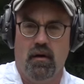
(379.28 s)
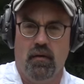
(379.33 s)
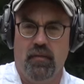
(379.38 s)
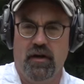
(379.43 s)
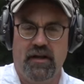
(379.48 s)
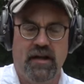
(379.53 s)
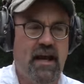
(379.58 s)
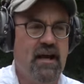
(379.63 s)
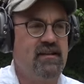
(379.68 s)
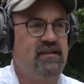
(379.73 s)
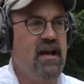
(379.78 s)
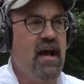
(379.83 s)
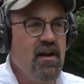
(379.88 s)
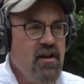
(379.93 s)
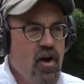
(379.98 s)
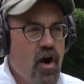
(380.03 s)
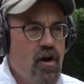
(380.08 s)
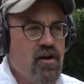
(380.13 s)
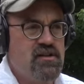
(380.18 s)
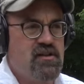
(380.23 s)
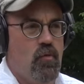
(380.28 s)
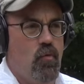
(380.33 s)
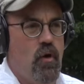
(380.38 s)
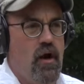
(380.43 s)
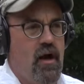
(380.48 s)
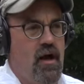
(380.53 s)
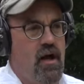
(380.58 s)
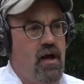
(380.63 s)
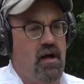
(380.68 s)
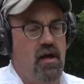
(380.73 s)
But again, 10 yards
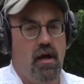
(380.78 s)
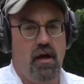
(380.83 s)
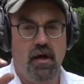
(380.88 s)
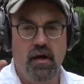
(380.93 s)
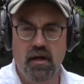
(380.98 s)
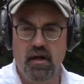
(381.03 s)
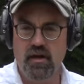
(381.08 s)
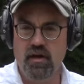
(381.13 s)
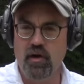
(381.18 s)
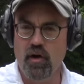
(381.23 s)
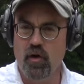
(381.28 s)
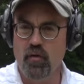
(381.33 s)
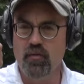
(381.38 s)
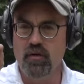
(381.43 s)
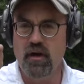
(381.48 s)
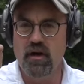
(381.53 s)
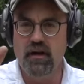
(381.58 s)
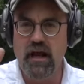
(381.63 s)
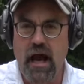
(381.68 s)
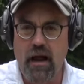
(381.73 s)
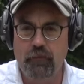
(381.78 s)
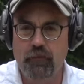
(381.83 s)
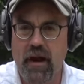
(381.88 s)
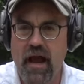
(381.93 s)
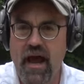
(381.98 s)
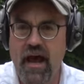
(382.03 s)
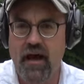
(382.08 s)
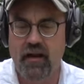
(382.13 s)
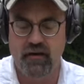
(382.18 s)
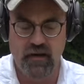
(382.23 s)
away, you know, not
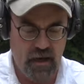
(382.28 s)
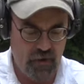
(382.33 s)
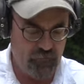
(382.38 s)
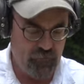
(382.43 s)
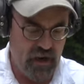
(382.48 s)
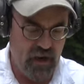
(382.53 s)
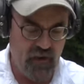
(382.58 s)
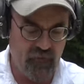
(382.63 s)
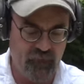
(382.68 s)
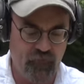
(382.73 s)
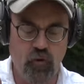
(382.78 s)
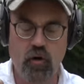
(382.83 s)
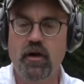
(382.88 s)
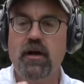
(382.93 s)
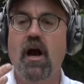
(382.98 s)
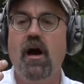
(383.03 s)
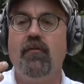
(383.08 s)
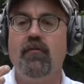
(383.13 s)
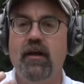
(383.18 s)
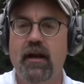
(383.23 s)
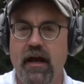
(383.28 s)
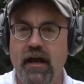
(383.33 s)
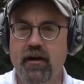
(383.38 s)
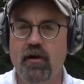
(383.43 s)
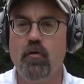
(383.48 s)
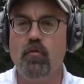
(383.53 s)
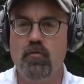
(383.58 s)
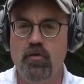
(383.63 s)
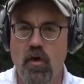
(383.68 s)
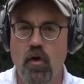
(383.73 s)
bad. Not bad for a gun that I
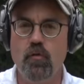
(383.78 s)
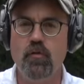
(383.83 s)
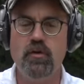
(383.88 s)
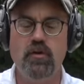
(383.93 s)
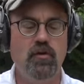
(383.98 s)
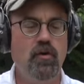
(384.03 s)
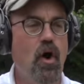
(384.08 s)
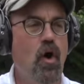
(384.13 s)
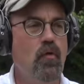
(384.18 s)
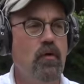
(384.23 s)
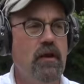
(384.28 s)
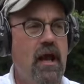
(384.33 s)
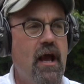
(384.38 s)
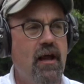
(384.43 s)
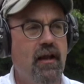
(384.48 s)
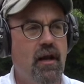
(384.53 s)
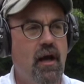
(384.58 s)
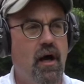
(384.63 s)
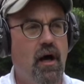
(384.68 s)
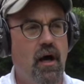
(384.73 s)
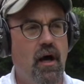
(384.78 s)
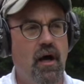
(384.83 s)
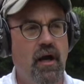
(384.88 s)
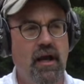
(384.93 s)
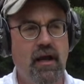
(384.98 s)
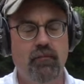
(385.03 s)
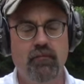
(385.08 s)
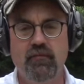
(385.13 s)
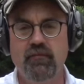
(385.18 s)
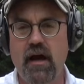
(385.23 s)
don't know yet,
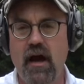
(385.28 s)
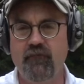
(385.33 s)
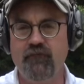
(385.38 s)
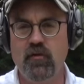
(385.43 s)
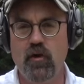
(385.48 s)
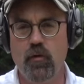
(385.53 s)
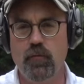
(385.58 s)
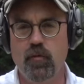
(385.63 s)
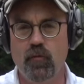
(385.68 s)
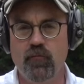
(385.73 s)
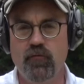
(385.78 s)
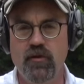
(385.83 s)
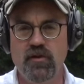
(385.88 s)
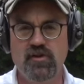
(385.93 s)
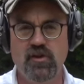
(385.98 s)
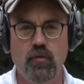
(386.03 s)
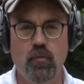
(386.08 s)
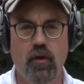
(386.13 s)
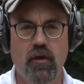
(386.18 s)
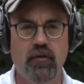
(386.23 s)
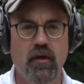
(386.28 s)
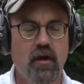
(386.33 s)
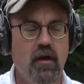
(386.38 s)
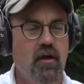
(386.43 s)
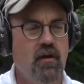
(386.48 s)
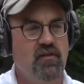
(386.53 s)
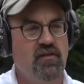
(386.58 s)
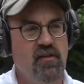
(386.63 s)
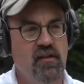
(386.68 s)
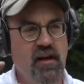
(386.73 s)
am not very proficient with.
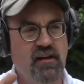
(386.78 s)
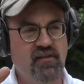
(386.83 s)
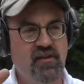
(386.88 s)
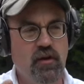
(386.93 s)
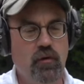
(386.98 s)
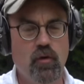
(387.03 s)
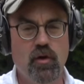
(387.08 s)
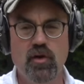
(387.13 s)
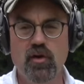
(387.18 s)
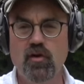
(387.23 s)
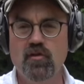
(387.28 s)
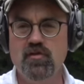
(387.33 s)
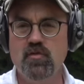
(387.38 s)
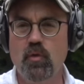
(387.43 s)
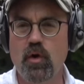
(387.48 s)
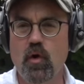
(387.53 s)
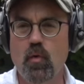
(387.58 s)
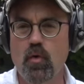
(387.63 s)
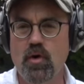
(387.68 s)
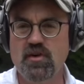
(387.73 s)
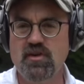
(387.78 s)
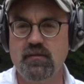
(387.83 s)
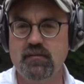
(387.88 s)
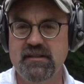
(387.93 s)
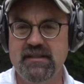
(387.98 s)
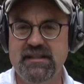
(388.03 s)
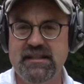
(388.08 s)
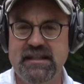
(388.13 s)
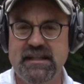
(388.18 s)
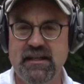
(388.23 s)
So the next thing we're gonna do is we're gonna work some
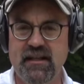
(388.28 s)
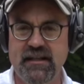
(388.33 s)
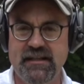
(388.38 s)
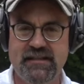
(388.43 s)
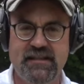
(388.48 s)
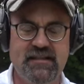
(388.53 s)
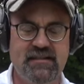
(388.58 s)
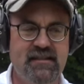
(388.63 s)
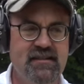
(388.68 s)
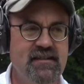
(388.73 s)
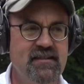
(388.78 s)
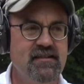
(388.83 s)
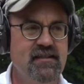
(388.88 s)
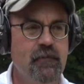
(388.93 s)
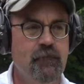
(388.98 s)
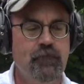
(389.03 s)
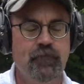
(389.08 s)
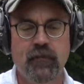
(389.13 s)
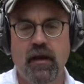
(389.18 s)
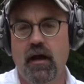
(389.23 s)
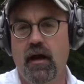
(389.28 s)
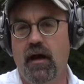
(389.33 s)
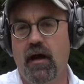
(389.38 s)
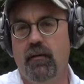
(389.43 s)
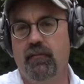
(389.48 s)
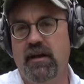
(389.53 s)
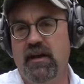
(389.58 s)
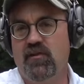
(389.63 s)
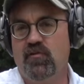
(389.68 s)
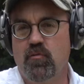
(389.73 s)
steel at distance.
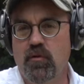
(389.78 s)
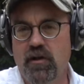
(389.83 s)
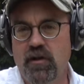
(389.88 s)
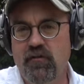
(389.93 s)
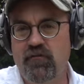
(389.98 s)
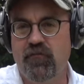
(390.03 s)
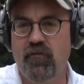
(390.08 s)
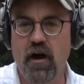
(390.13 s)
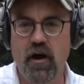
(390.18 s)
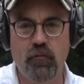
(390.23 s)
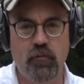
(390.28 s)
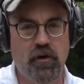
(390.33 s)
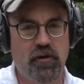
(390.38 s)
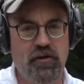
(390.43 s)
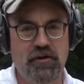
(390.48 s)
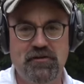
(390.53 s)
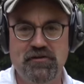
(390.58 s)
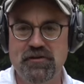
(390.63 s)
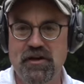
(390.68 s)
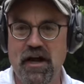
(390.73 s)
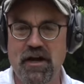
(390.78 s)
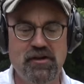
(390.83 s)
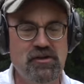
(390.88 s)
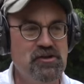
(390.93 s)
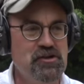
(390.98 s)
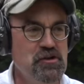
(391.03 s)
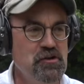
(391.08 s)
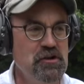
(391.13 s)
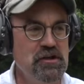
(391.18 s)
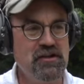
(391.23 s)
It's really fun with this gun
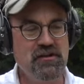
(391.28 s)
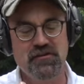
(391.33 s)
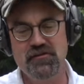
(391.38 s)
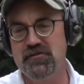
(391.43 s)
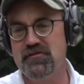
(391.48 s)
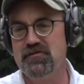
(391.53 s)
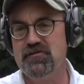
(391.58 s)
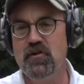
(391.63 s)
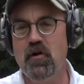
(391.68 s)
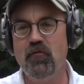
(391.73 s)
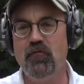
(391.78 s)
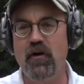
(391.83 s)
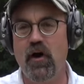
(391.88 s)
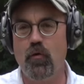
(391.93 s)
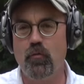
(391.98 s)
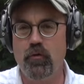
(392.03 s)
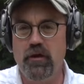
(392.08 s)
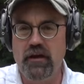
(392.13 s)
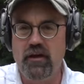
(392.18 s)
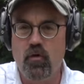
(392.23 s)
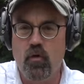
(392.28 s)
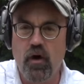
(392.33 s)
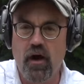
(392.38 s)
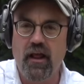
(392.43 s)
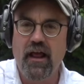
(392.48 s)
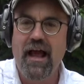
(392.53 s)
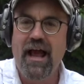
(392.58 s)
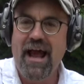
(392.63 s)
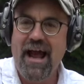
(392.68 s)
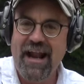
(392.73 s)
shooting because there's no felt recoil.
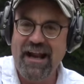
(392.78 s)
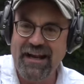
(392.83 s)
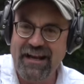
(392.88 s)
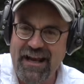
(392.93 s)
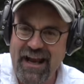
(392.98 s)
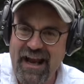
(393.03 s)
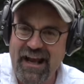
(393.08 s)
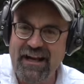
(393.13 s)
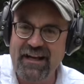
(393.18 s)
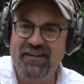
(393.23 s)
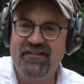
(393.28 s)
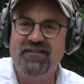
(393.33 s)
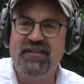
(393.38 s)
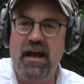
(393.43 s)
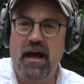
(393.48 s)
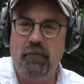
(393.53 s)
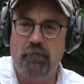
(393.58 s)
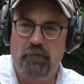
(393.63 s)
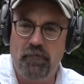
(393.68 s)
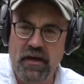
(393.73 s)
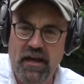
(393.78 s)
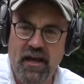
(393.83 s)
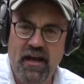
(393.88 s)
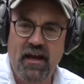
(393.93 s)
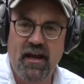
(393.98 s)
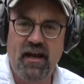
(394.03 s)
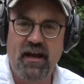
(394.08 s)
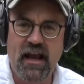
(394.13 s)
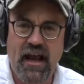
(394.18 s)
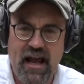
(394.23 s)
And again, it's that
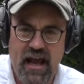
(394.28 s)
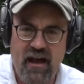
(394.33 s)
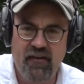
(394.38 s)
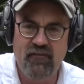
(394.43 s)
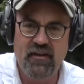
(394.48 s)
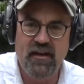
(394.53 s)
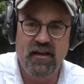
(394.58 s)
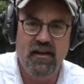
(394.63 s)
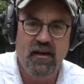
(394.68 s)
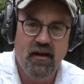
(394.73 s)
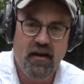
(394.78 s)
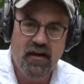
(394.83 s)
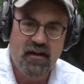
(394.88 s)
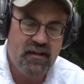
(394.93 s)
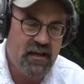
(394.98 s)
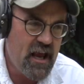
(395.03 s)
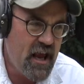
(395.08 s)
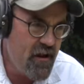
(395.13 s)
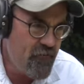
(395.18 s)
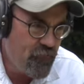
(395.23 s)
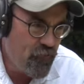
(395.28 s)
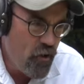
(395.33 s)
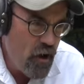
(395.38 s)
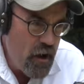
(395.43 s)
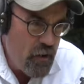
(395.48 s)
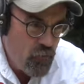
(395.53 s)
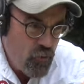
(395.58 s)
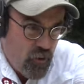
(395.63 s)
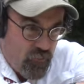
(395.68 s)
big, heavy K-frame